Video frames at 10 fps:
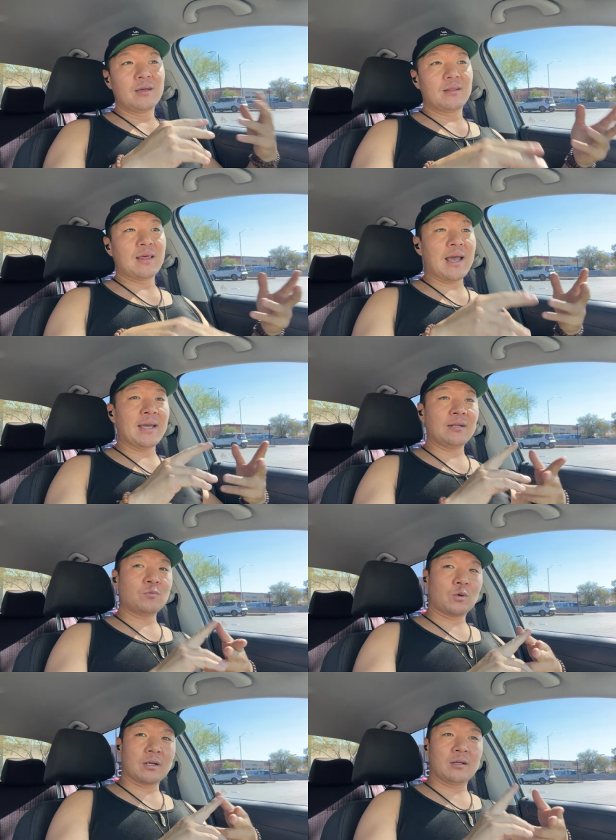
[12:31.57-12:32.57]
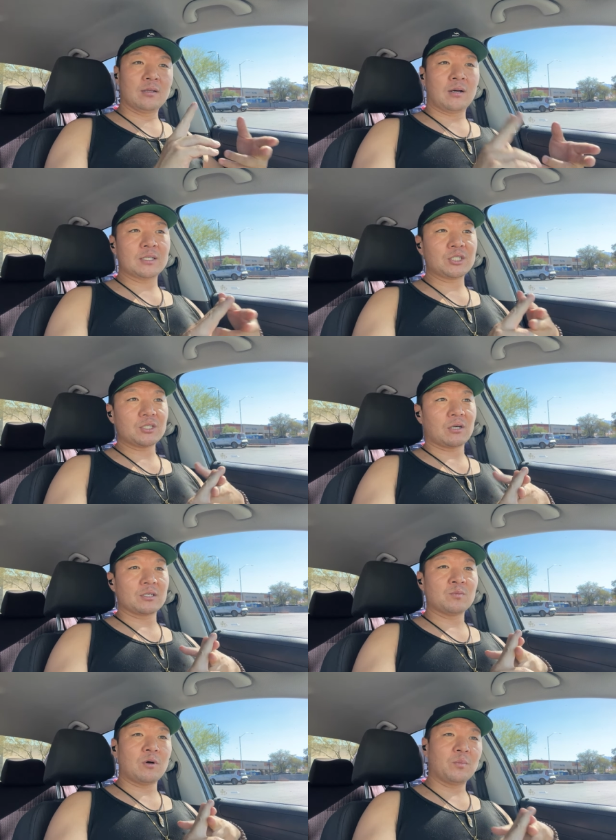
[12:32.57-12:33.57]
Then we're gonna launch our
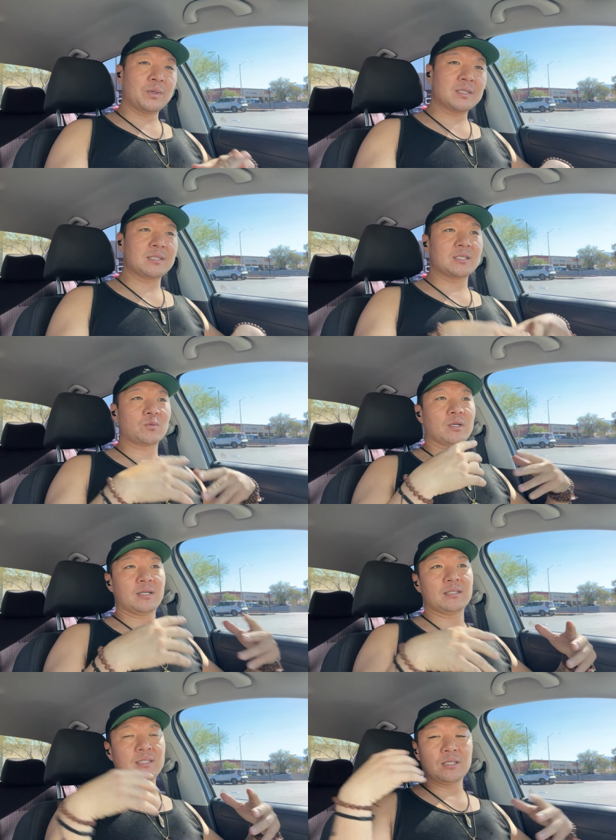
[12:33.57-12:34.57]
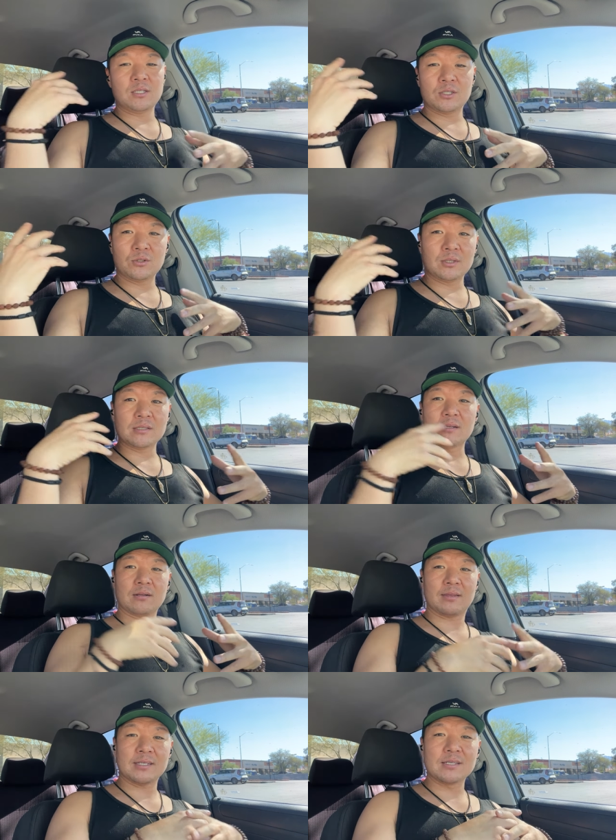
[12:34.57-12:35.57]
small business. We're gonna continue to do these
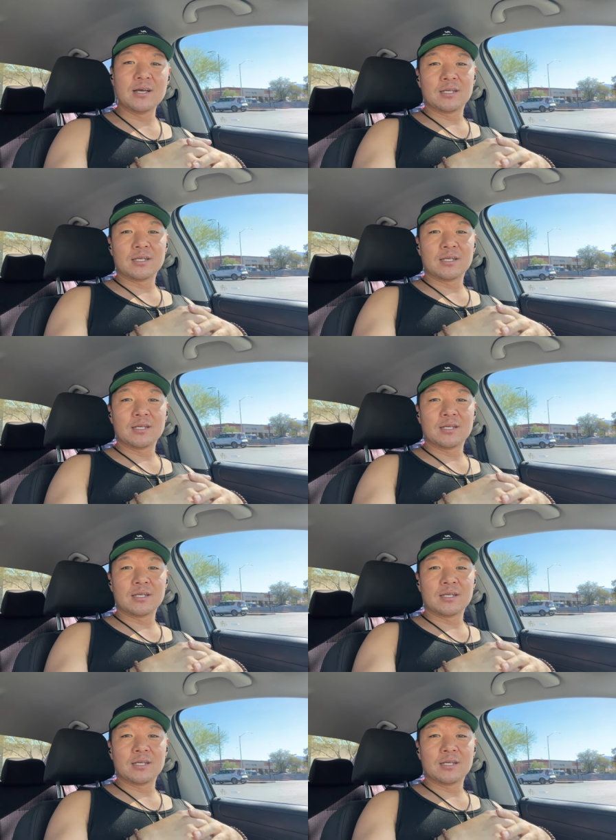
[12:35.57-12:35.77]
other things.